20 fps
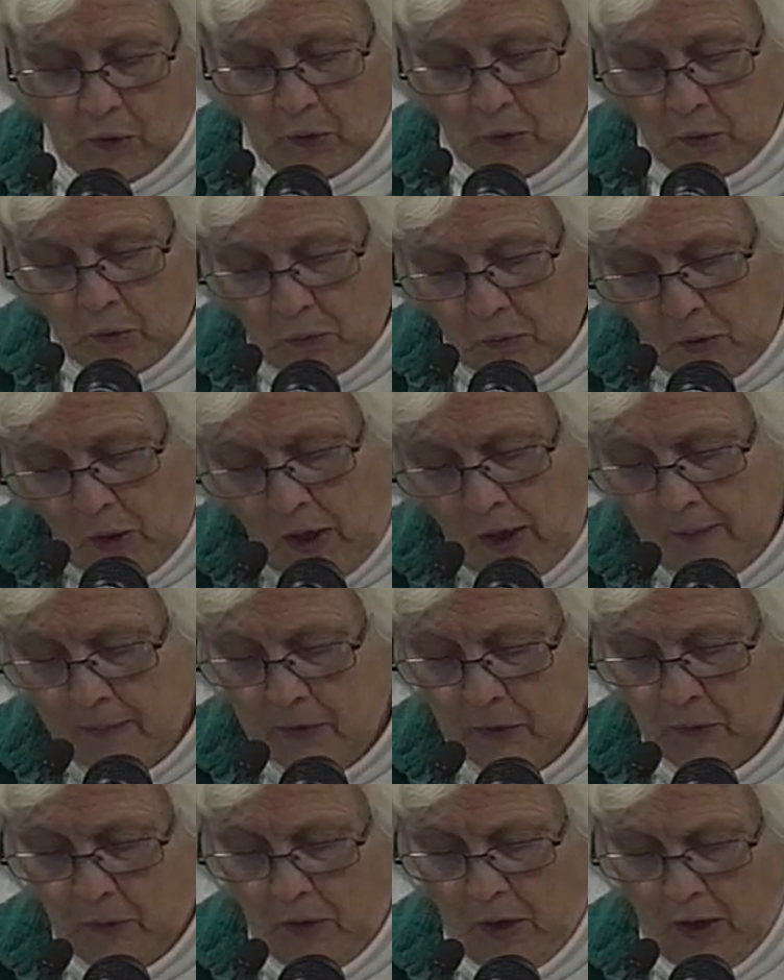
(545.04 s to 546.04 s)
Hurrah,
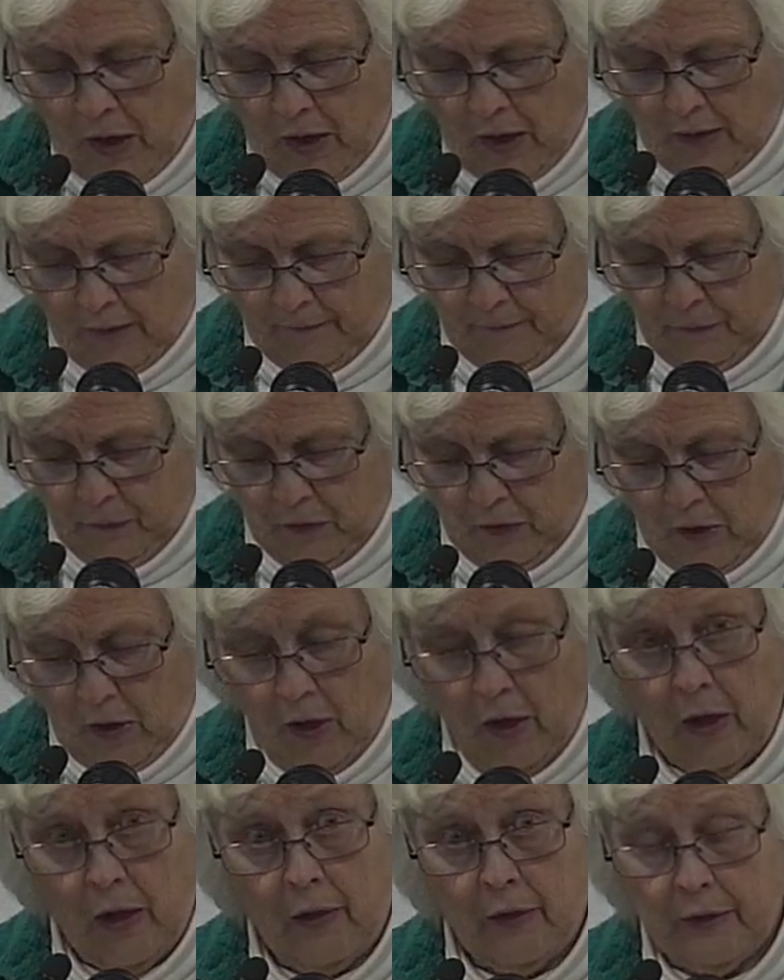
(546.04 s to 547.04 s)
McGraw, for
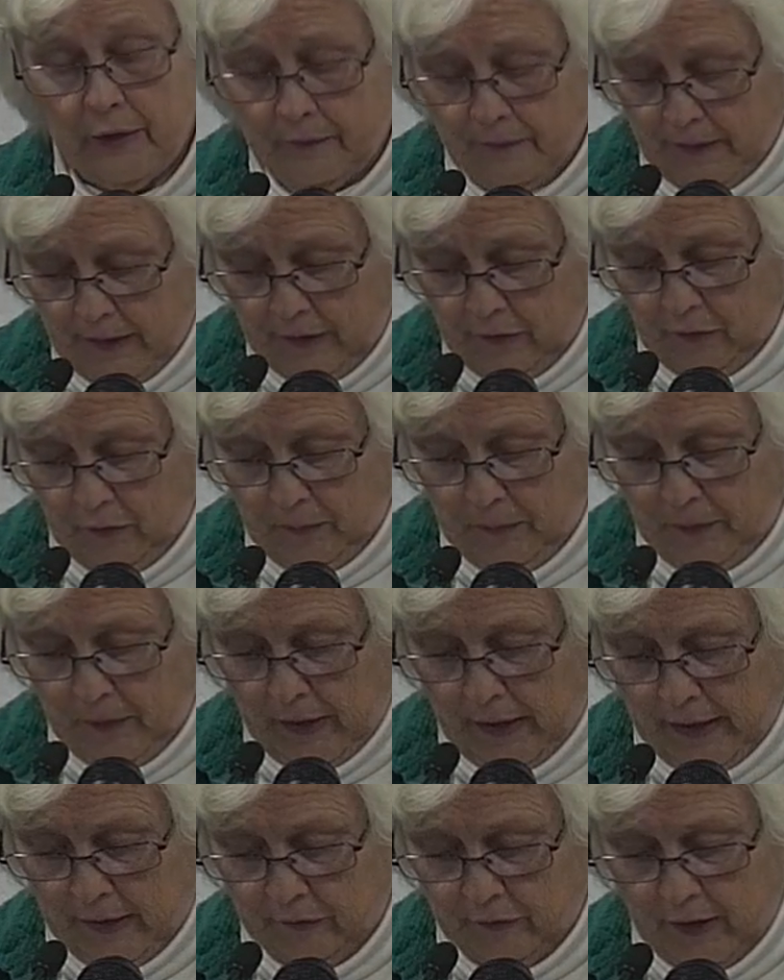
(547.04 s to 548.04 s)
all the vet
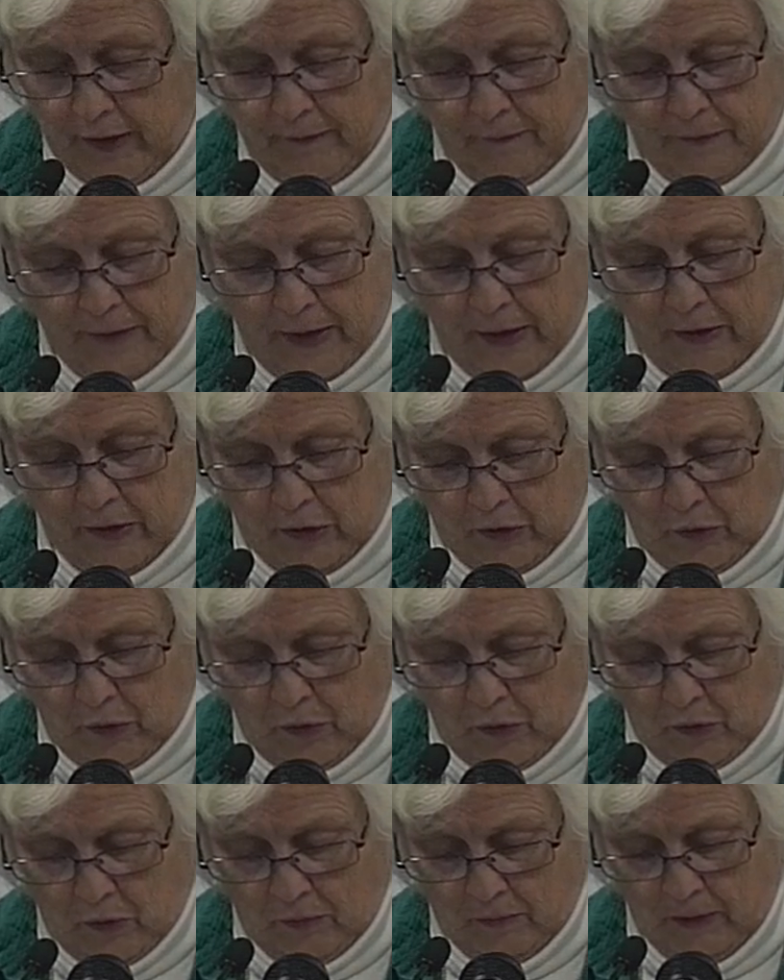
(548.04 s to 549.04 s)
supplies I found at
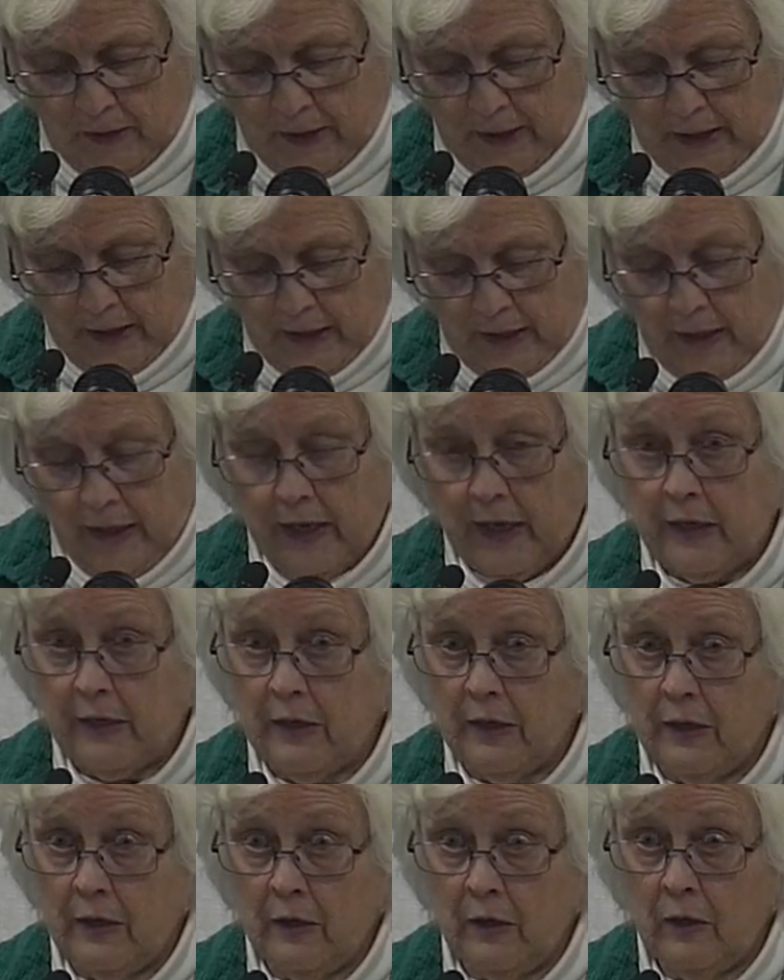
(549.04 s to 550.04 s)
home
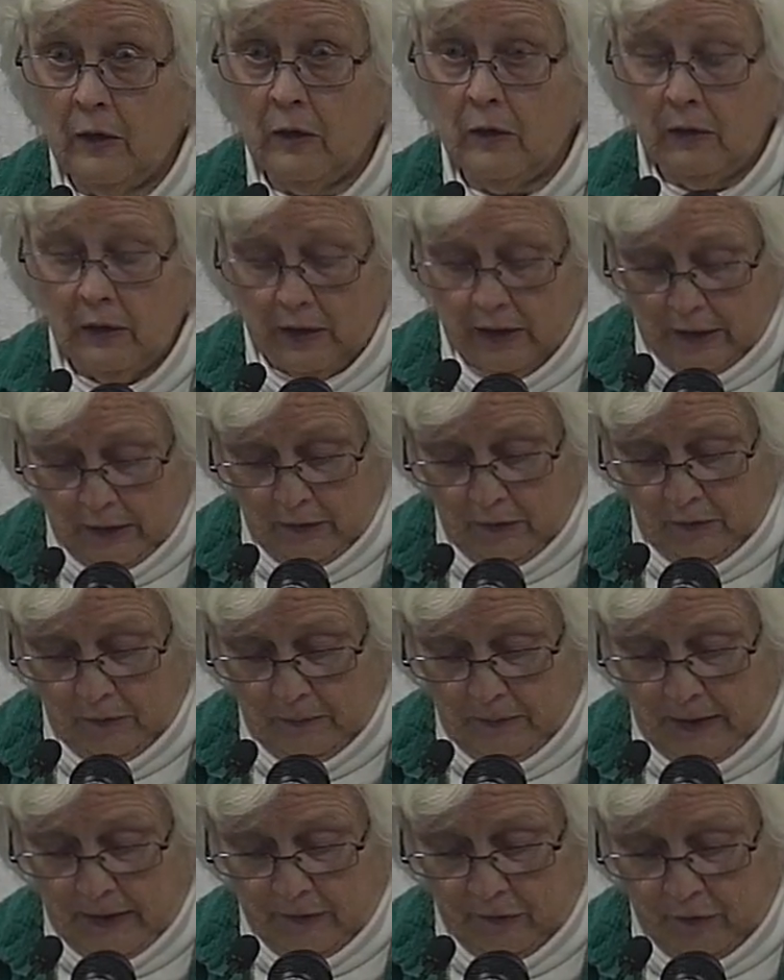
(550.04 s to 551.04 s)
and nearly killed
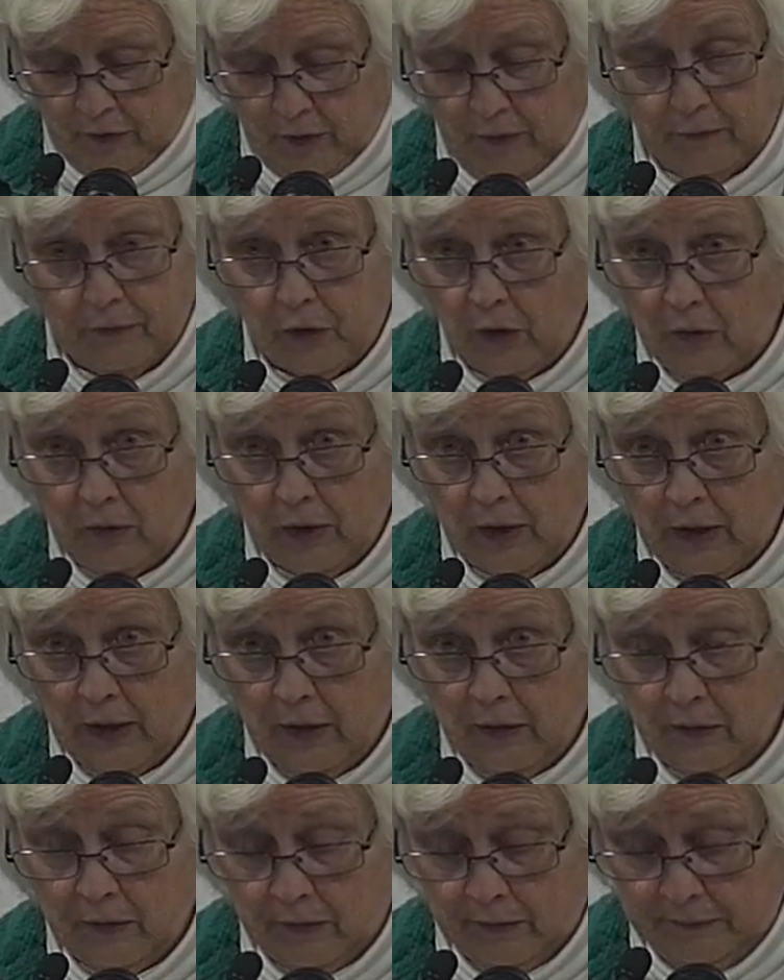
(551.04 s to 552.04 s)
myself toting
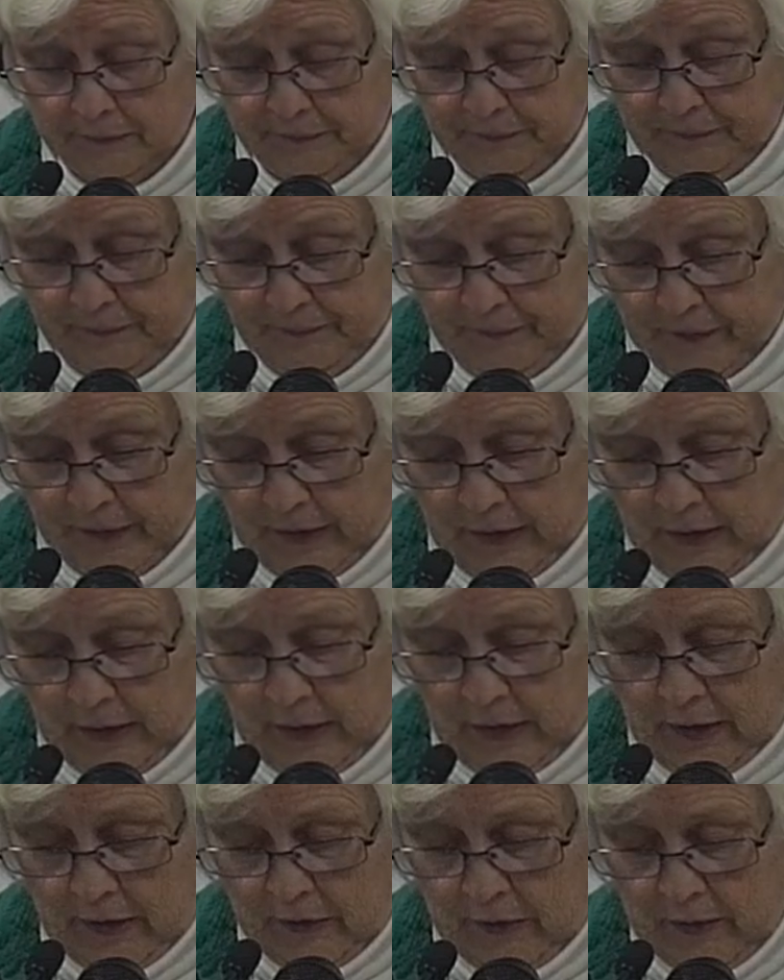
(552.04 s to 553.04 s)
here.
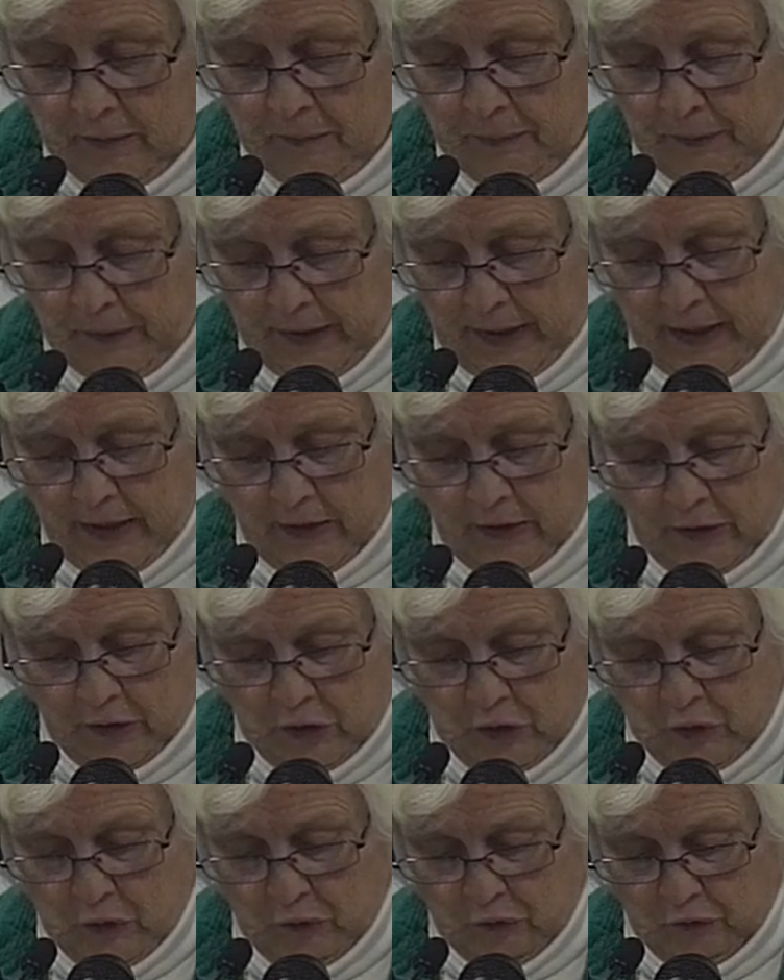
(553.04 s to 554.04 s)
Didn't plan
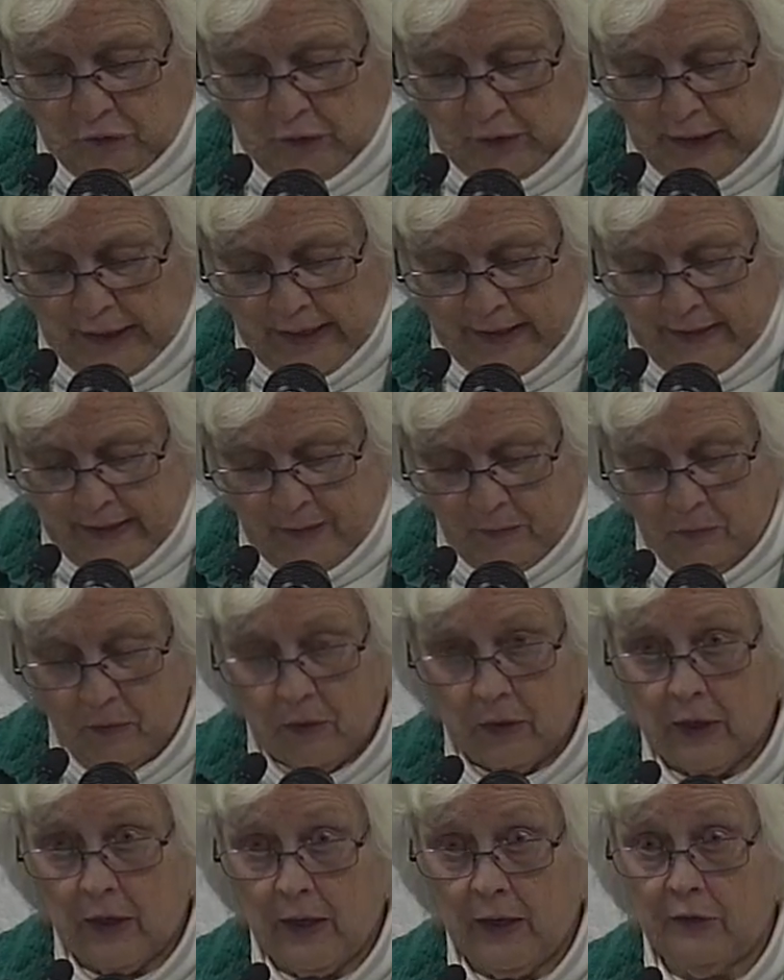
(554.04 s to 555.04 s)
on you, Sly. They were
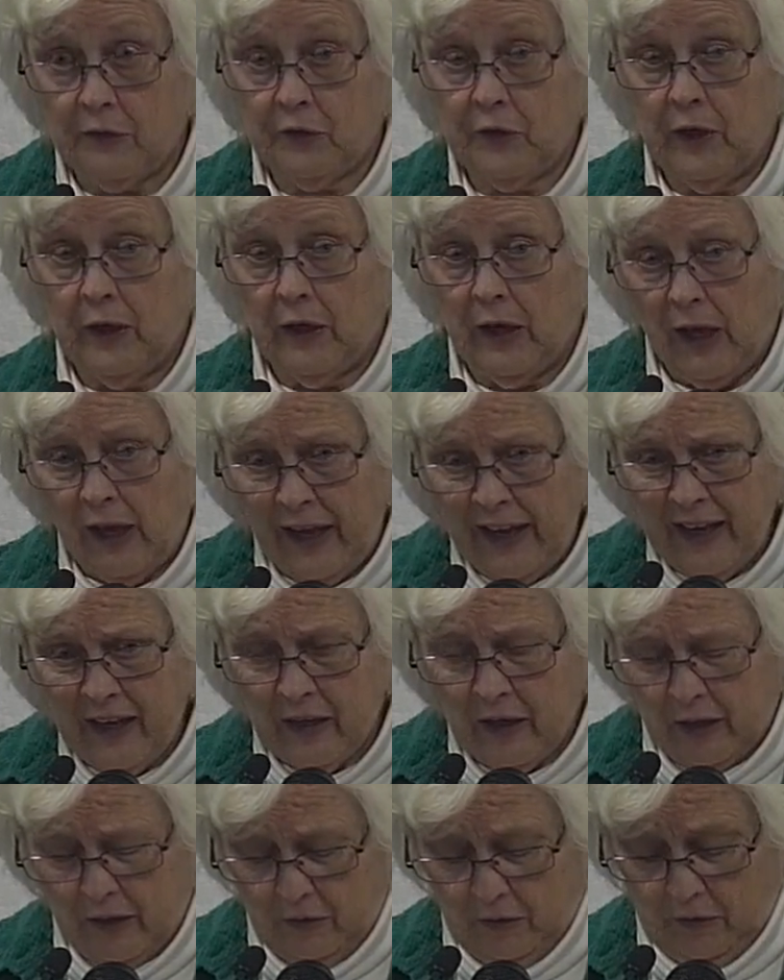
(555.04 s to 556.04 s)
in case I
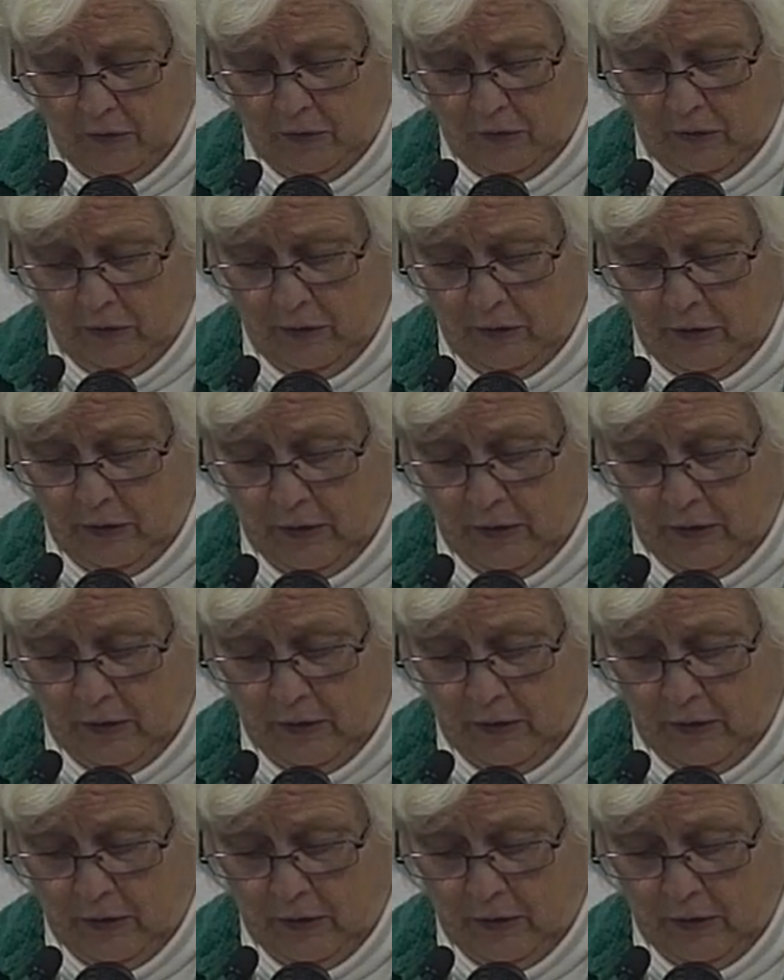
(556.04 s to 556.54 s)
got hurt.